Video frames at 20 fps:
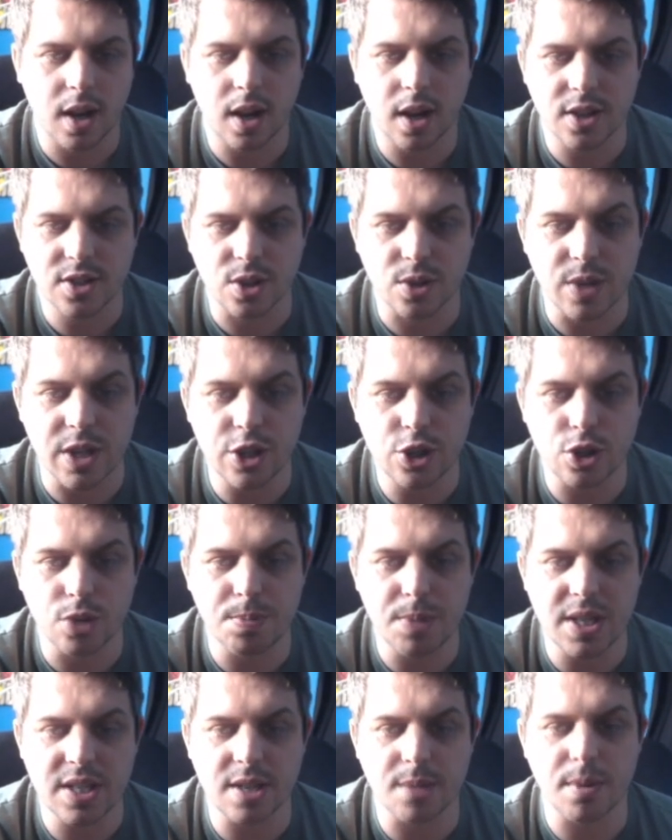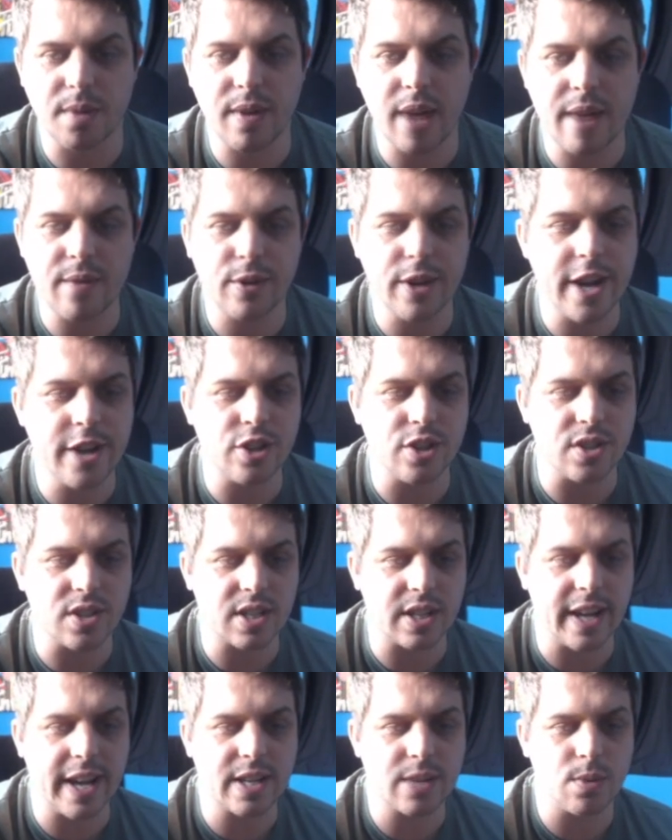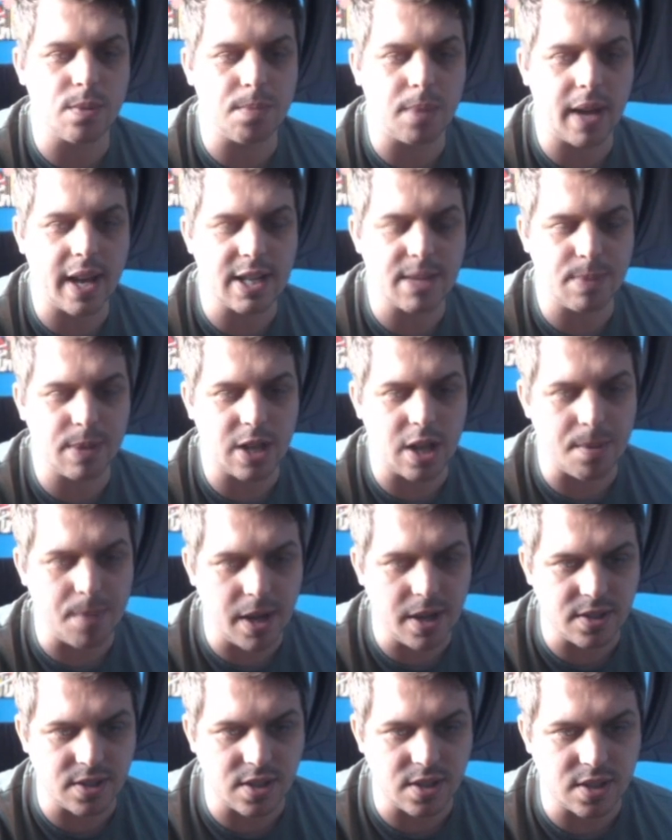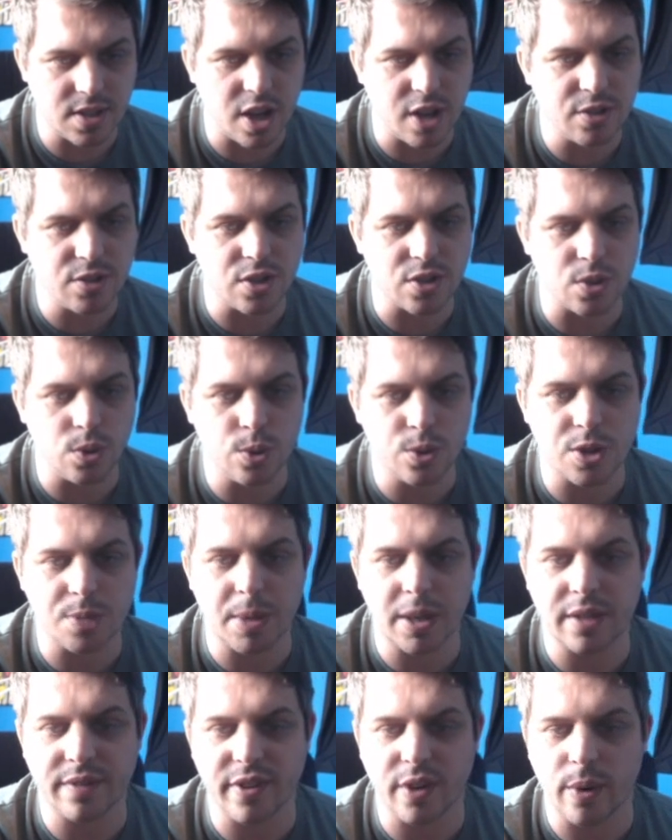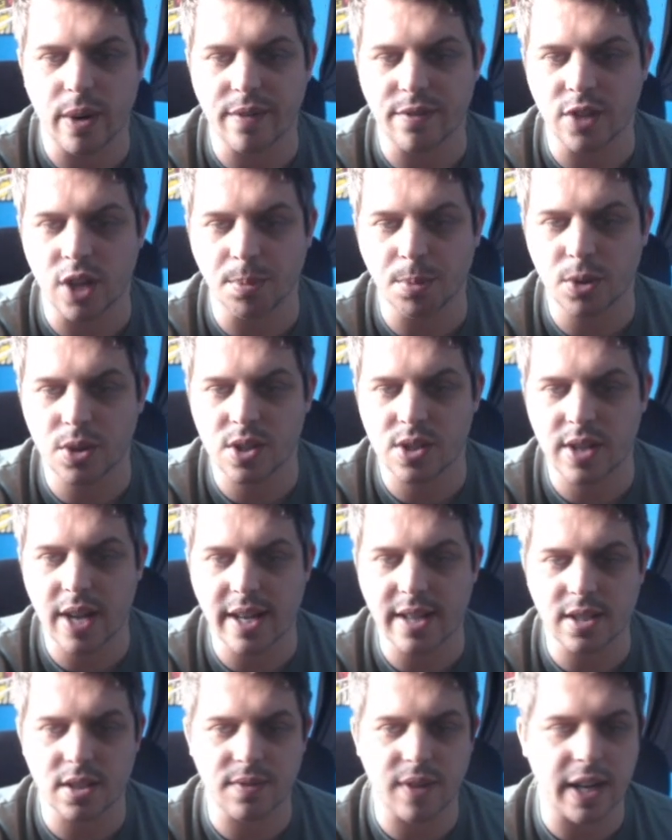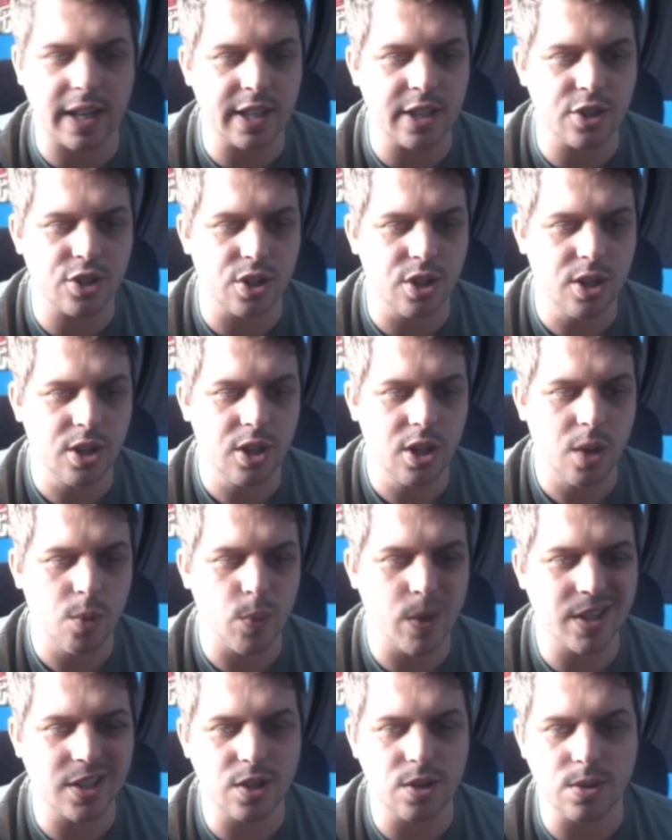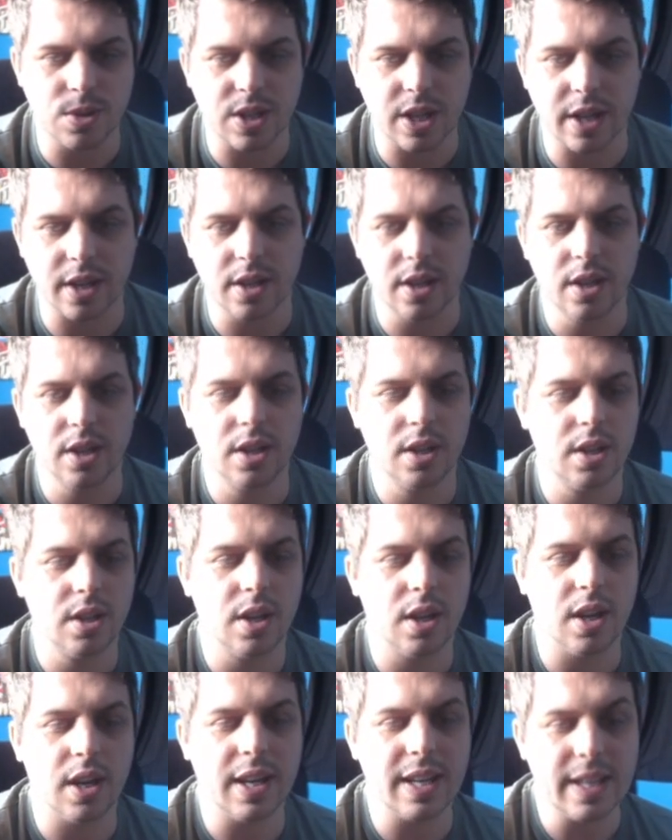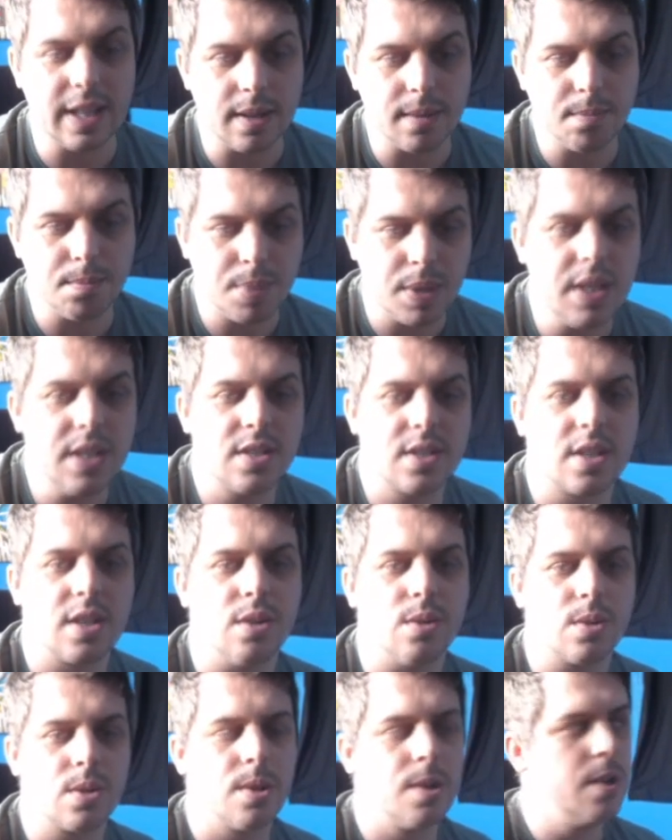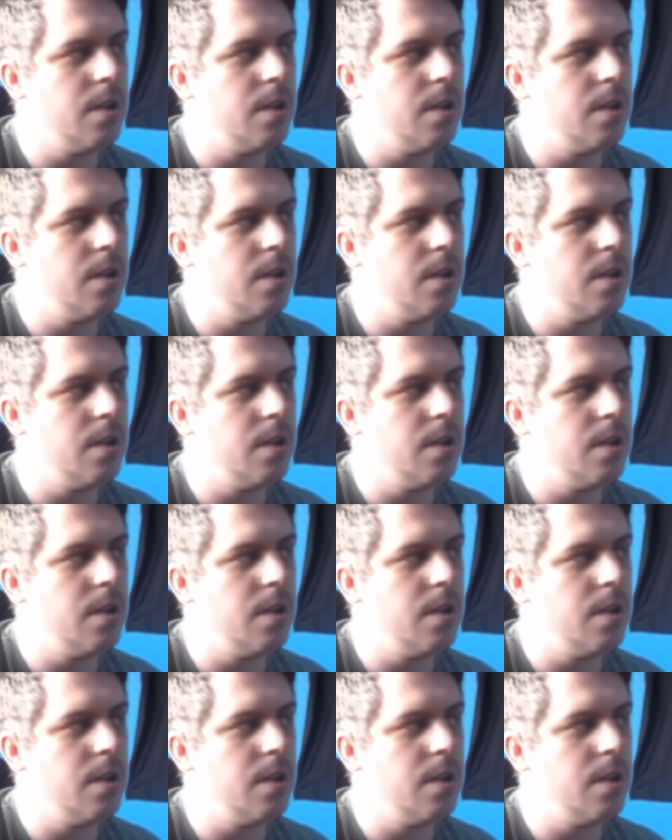So this should be something every agent selects when players become hunters. The hunters also by default have double the status advantage when using EMP skills.